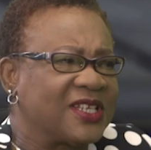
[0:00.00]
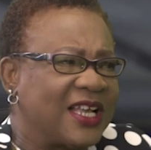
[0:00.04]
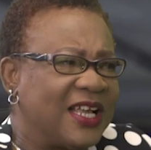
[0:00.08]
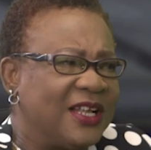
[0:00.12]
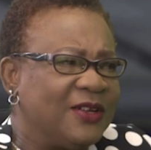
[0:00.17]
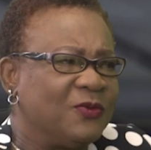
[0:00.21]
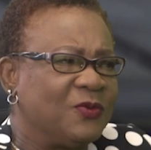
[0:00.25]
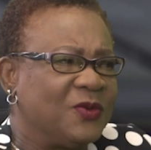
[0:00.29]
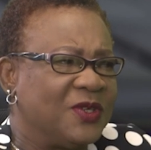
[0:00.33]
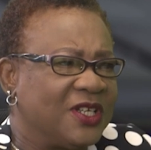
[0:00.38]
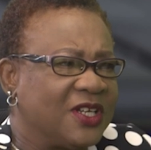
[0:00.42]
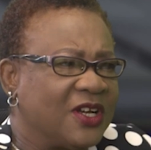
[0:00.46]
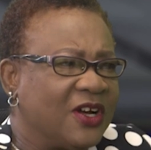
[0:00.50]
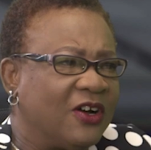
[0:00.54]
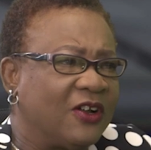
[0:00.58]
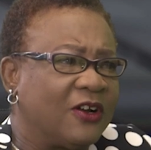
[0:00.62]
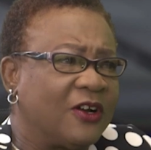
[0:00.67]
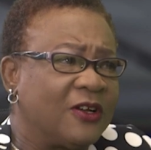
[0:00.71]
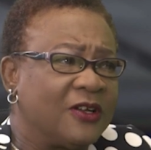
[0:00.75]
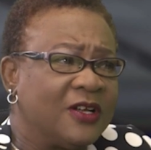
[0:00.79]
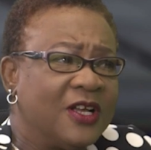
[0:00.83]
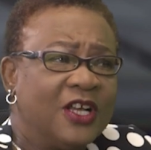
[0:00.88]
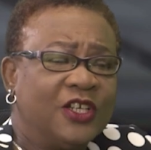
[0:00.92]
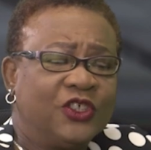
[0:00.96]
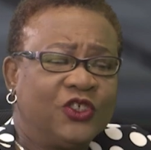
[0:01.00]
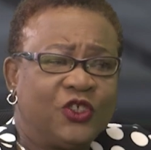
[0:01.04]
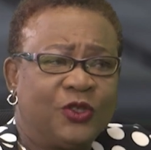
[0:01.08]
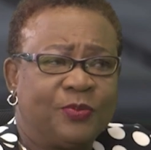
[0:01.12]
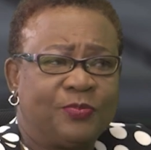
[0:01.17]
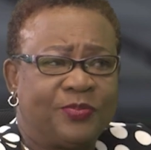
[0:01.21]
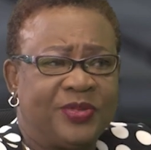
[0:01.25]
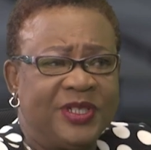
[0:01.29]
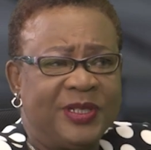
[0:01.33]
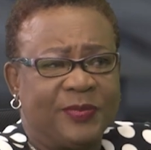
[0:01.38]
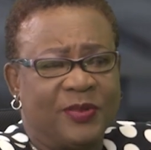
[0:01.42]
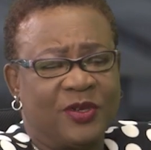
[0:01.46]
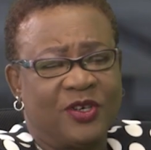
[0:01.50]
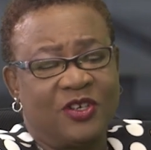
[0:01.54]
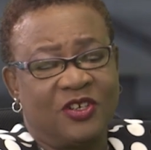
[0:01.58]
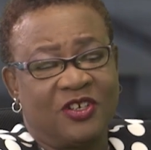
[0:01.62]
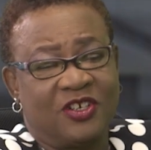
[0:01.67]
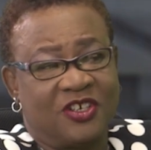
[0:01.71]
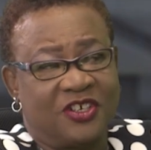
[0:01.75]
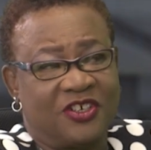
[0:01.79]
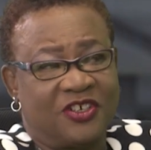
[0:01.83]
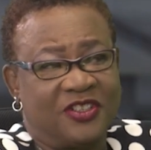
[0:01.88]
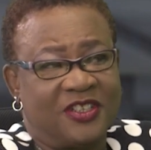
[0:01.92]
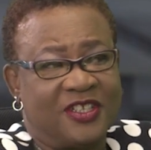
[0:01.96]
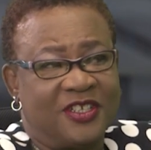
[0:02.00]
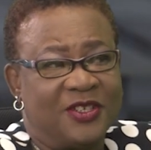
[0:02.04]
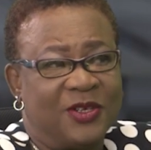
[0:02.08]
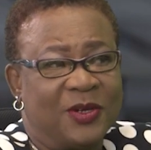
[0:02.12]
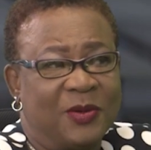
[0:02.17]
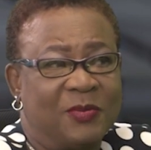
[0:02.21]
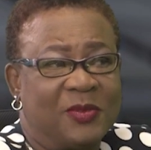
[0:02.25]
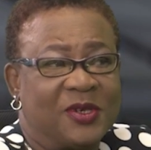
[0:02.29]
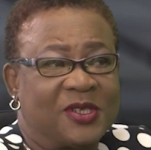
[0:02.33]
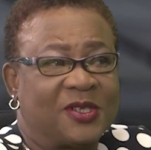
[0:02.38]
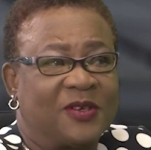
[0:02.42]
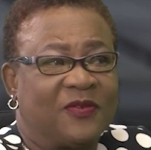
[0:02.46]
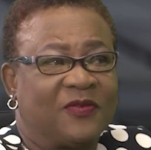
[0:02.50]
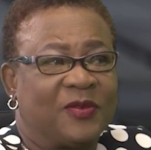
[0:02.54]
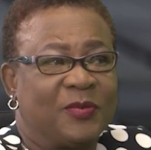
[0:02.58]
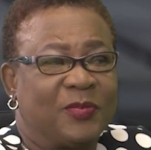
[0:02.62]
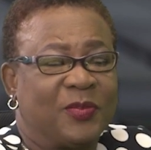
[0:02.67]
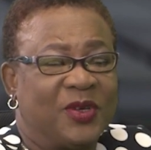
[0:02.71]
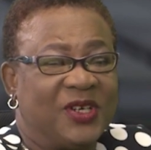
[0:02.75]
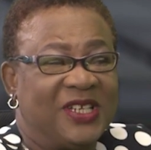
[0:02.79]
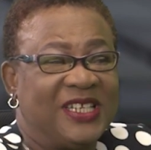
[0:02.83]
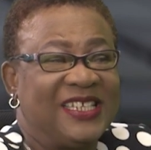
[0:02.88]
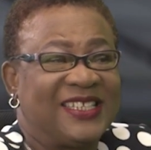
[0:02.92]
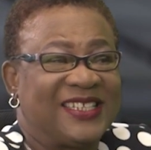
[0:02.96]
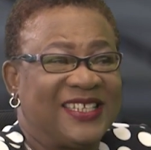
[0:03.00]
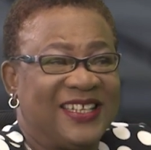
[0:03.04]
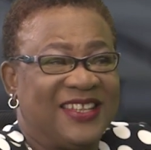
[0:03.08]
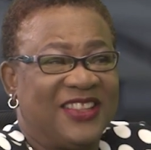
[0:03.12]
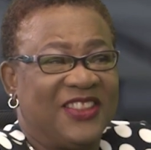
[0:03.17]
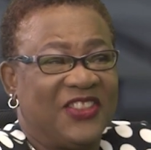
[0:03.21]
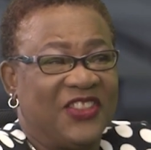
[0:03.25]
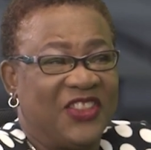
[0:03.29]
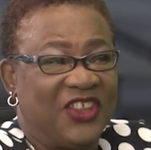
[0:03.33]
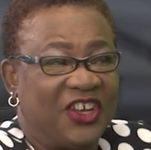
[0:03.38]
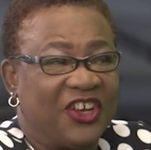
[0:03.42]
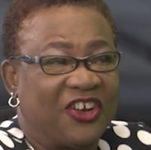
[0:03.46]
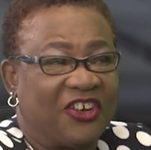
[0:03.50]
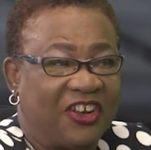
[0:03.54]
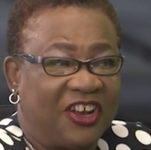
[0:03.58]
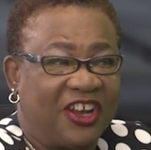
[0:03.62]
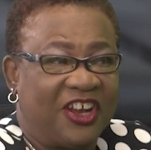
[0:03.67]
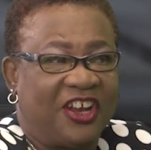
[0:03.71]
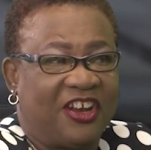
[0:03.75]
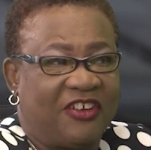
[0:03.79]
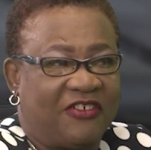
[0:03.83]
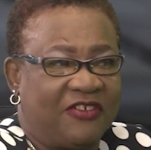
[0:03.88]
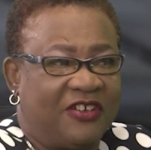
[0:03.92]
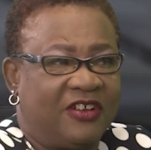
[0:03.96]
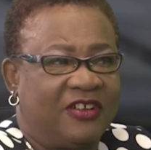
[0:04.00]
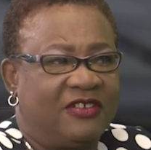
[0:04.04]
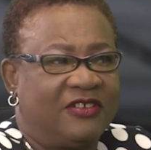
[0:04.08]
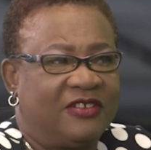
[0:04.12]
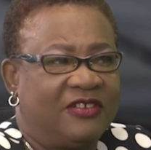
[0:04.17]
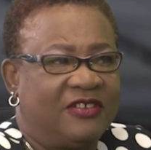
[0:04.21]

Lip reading: can we call, or should people learn the numbers of the police in their area?